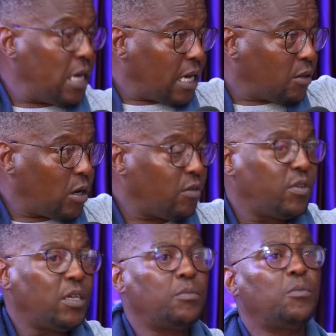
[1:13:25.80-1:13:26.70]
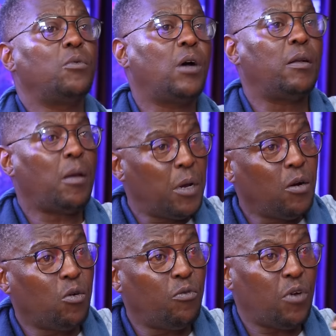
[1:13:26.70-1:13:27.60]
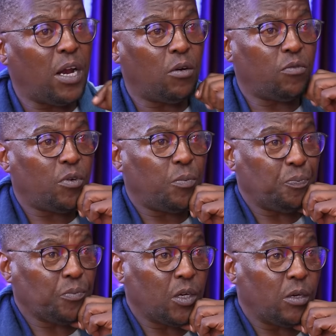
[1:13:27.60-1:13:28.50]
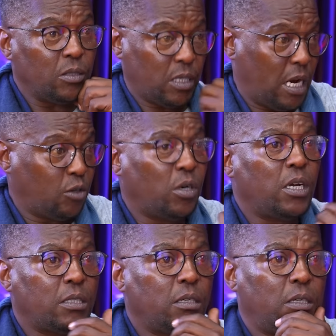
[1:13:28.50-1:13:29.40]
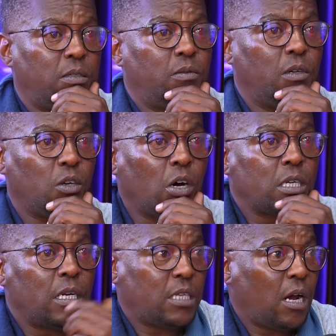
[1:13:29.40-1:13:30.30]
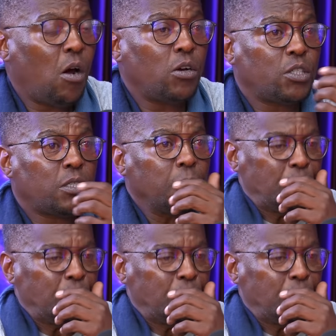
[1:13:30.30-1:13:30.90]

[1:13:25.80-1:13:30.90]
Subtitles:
Yeah, I made a good friend of, it's actually a doctor and a psychologist.